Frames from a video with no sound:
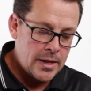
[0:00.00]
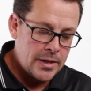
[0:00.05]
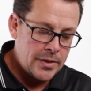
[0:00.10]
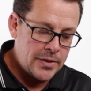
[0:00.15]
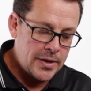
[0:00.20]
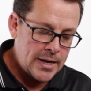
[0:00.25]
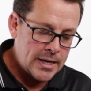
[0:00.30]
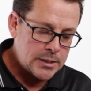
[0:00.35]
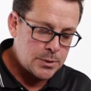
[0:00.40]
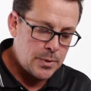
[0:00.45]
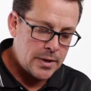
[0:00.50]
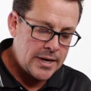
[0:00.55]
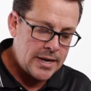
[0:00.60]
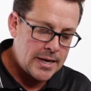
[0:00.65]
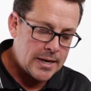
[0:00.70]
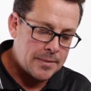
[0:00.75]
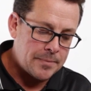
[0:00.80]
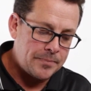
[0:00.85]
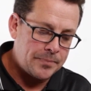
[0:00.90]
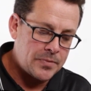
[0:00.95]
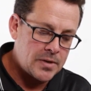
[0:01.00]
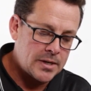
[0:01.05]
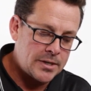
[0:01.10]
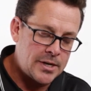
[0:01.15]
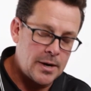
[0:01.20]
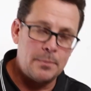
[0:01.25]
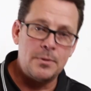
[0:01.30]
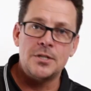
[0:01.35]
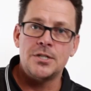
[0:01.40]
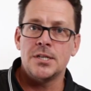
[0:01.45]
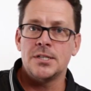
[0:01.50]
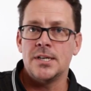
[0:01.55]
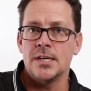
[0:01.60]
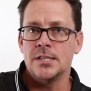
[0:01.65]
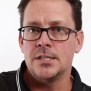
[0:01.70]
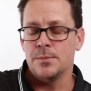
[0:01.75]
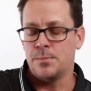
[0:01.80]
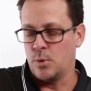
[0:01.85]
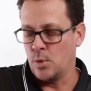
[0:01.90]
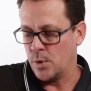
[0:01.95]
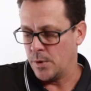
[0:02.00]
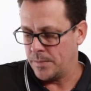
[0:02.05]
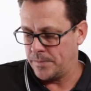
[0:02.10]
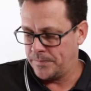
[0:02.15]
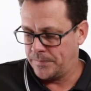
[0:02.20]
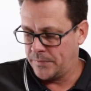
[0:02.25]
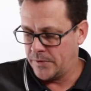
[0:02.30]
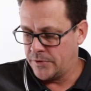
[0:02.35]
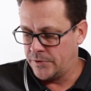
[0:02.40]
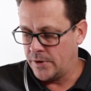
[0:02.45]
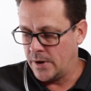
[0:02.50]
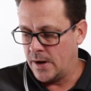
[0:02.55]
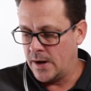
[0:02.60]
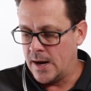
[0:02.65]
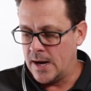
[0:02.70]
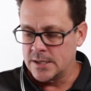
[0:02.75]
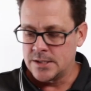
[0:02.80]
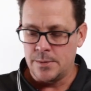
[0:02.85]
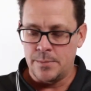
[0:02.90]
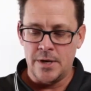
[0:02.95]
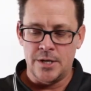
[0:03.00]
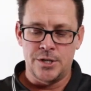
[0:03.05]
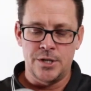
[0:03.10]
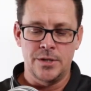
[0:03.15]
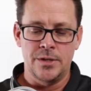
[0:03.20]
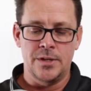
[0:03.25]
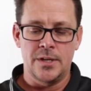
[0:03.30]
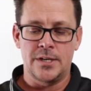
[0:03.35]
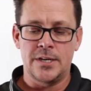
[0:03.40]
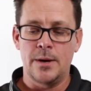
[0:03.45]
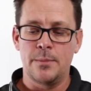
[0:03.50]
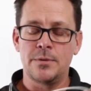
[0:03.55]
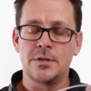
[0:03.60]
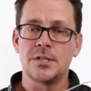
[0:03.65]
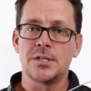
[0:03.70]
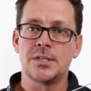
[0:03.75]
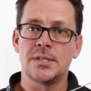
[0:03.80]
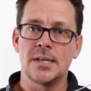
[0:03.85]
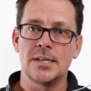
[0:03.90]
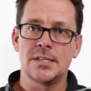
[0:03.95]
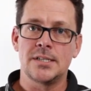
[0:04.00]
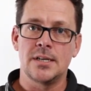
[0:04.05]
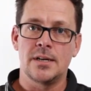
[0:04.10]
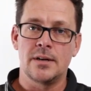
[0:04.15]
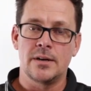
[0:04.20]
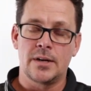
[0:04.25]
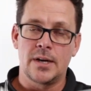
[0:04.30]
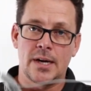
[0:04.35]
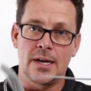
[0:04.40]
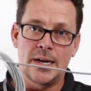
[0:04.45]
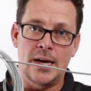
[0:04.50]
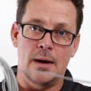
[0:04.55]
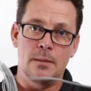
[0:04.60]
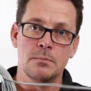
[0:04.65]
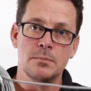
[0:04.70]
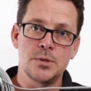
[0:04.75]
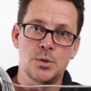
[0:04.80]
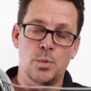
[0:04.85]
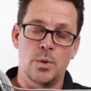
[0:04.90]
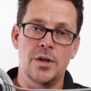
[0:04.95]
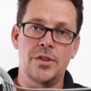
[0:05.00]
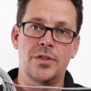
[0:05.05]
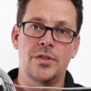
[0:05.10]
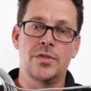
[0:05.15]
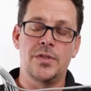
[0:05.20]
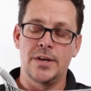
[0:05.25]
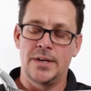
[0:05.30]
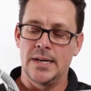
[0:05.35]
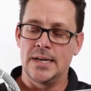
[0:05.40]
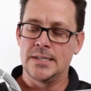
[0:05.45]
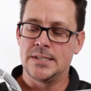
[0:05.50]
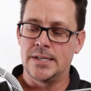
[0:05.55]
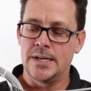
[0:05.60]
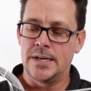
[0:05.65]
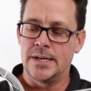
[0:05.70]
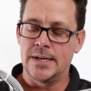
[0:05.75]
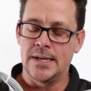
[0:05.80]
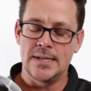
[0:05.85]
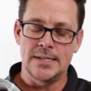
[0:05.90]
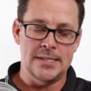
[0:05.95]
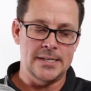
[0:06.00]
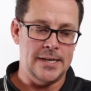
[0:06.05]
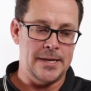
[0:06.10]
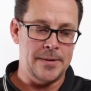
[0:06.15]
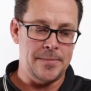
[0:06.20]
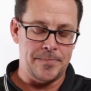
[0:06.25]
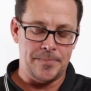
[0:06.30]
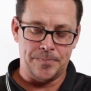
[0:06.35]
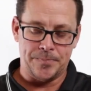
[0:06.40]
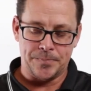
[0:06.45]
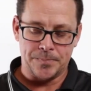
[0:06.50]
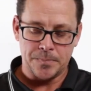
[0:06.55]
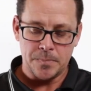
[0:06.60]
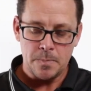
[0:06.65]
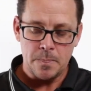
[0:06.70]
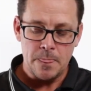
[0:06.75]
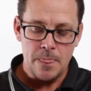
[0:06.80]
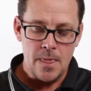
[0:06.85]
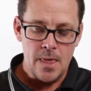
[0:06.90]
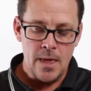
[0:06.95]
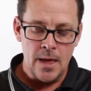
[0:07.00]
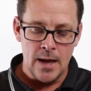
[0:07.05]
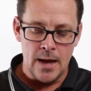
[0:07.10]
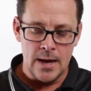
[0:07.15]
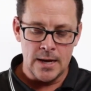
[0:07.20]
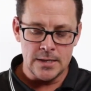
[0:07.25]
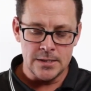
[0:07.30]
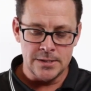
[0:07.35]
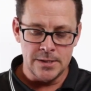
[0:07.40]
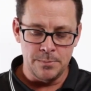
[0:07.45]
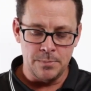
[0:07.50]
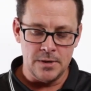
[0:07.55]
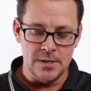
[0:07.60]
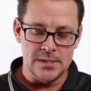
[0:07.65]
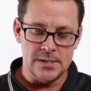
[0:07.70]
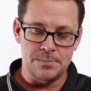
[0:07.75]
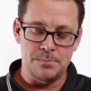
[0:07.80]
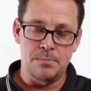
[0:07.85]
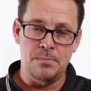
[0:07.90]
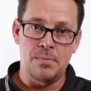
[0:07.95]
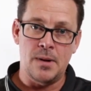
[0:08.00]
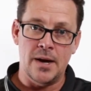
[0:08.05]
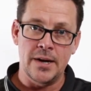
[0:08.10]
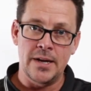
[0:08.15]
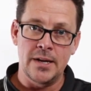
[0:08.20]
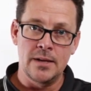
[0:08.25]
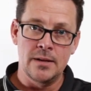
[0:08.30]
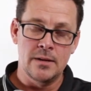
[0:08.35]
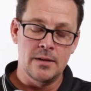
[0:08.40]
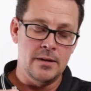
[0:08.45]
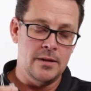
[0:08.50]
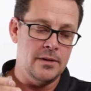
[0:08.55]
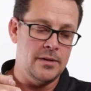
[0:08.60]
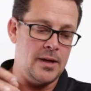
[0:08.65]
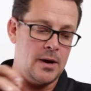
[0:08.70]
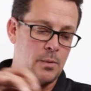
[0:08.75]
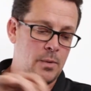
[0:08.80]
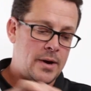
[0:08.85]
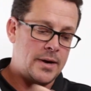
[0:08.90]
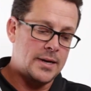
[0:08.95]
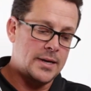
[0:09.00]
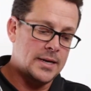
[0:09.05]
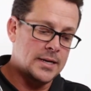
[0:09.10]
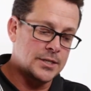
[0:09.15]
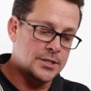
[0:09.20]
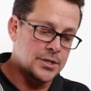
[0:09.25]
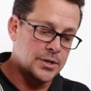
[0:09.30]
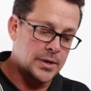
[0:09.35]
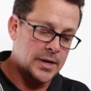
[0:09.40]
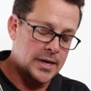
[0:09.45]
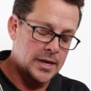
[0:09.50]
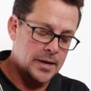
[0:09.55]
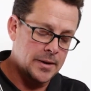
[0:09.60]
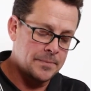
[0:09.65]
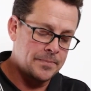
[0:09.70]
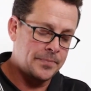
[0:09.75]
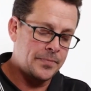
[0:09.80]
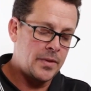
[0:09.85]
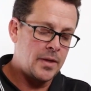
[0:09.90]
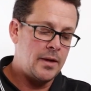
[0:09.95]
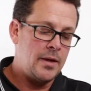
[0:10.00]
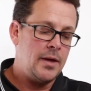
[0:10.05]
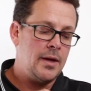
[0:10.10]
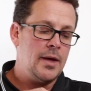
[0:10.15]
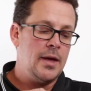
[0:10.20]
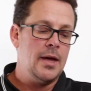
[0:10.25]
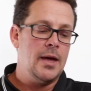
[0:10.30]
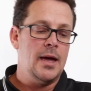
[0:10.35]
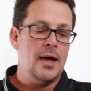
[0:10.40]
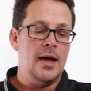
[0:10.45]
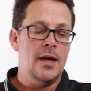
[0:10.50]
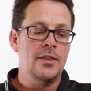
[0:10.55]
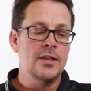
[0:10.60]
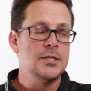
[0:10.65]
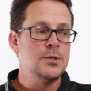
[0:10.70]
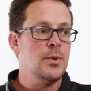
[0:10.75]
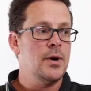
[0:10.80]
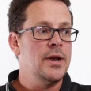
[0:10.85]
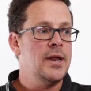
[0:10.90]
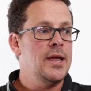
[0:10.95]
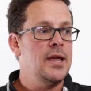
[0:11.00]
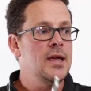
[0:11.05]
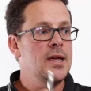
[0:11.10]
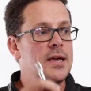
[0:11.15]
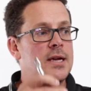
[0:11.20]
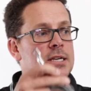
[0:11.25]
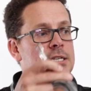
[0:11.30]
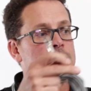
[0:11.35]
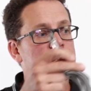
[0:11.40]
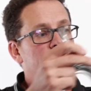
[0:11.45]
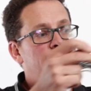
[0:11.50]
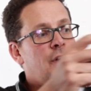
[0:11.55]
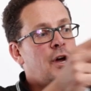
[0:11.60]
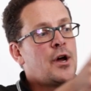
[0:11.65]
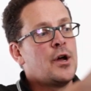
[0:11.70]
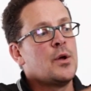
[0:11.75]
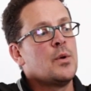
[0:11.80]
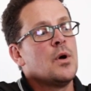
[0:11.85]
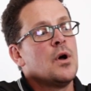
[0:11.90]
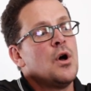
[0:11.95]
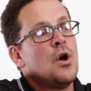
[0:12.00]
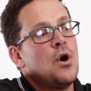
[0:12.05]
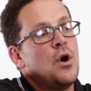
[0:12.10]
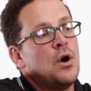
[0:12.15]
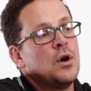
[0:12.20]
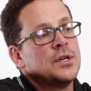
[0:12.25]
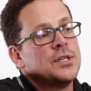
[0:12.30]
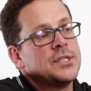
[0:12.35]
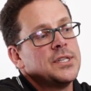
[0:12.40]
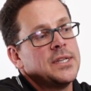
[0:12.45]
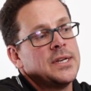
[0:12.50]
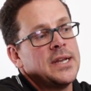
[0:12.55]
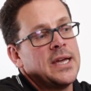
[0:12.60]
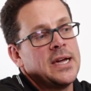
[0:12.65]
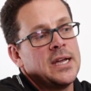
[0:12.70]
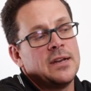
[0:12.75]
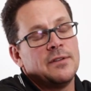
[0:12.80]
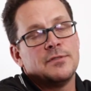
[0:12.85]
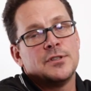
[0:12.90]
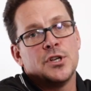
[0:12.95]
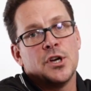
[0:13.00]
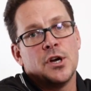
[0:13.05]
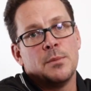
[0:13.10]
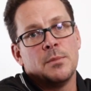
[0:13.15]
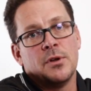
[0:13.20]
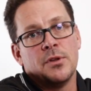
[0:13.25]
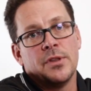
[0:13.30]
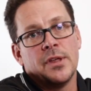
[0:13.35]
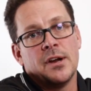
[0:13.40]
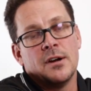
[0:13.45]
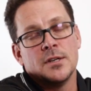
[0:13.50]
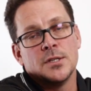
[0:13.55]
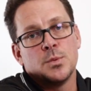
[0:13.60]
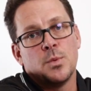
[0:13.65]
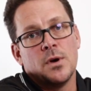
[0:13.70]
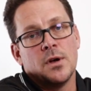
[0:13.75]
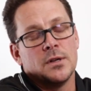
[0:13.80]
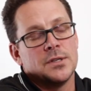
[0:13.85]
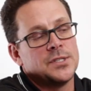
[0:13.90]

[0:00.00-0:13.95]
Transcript: The next one here, temperature sensor port. So as I mentioned, the temperature sensor comes with the DC to DC. Uh, simple as plugging that one into here and this one here is to go onto the negative terminal there as well.